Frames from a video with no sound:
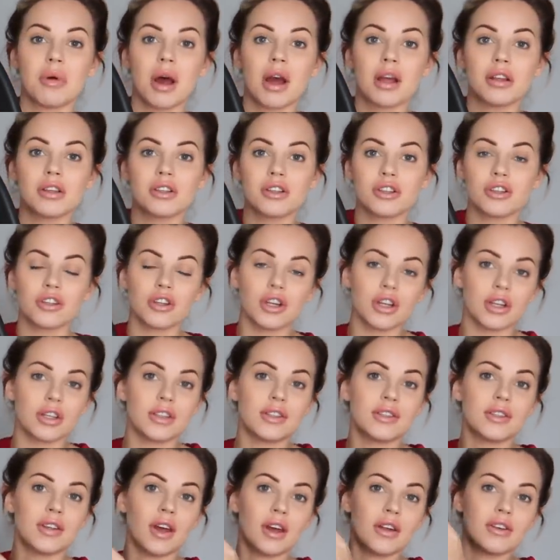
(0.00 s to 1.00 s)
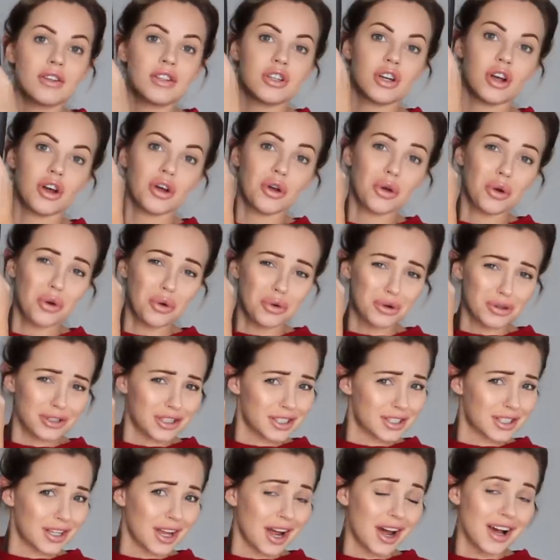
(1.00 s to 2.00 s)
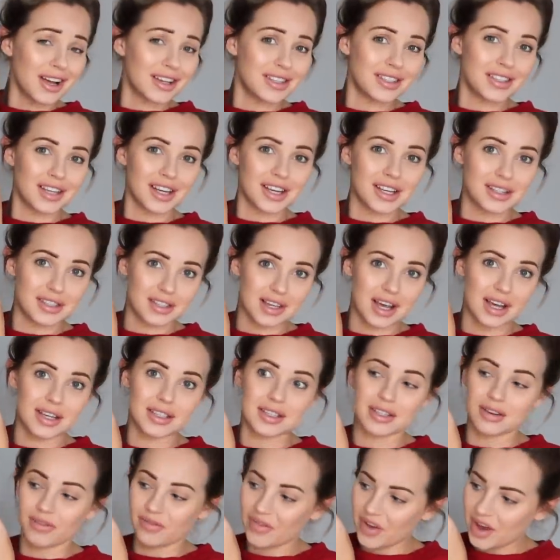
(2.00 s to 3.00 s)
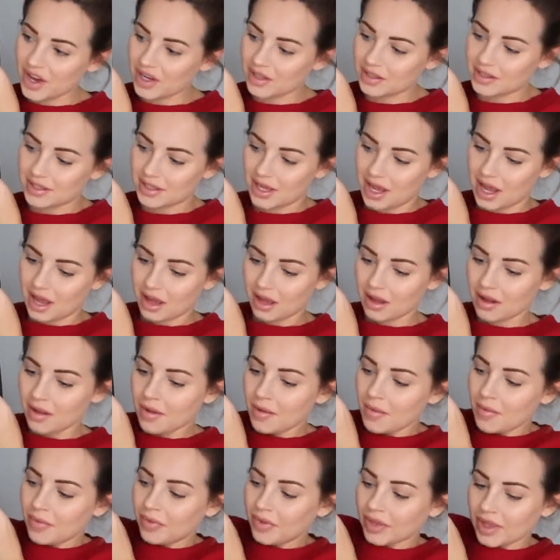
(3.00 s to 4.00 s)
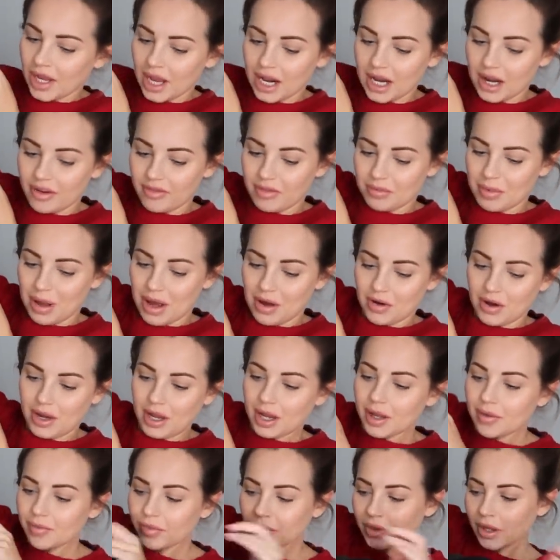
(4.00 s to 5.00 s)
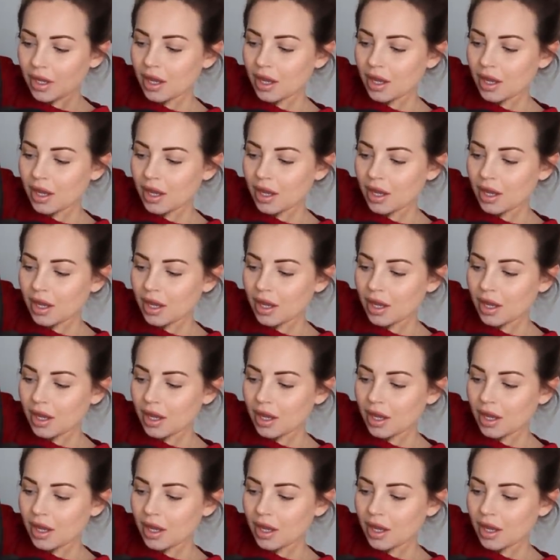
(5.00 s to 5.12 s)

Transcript: much. Such a gorgeous car seat. So that is the first thing that I love about it.